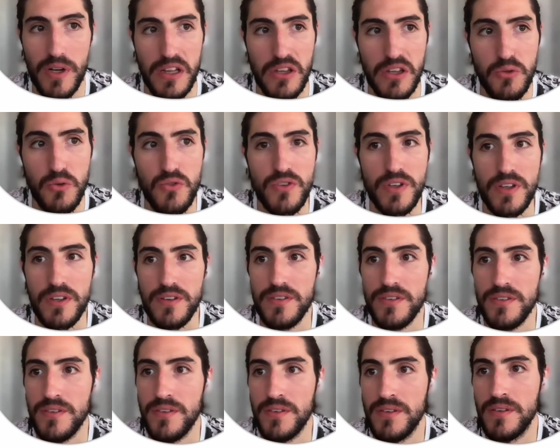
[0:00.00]
to lose
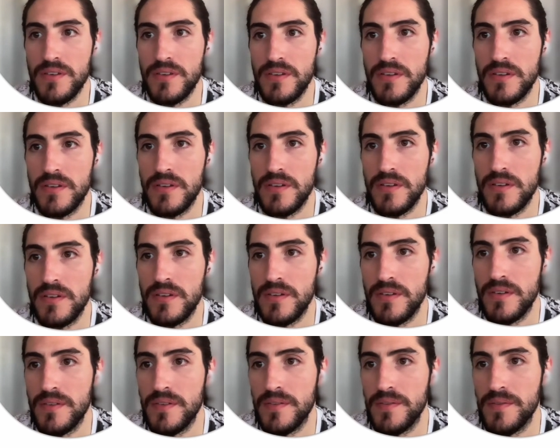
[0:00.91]

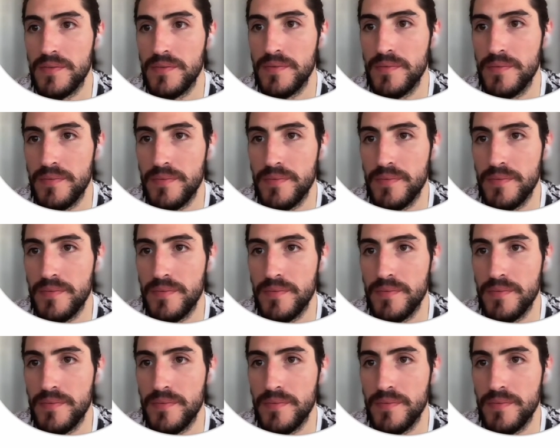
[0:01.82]
it.